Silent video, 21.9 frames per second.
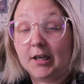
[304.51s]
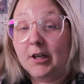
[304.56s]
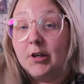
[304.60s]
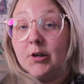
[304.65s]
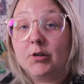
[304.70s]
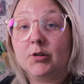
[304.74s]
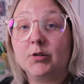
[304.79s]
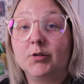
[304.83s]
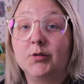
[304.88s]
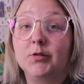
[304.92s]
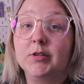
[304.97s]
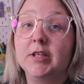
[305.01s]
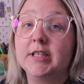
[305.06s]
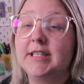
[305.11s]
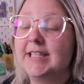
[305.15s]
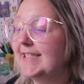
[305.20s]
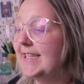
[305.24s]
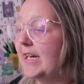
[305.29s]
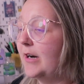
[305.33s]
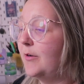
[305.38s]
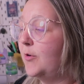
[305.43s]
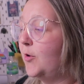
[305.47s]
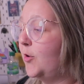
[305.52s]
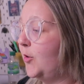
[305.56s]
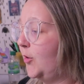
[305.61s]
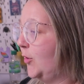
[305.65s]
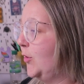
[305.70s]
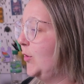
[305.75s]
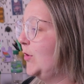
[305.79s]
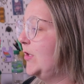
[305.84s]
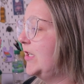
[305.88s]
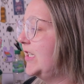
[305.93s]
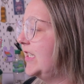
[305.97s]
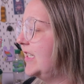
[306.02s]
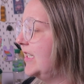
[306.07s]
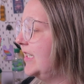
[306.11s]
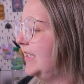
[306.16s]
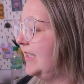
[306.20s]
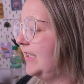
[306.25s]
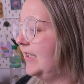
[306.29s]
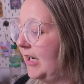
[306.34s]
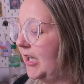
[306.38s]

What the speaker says: Hello, it is now Thursday.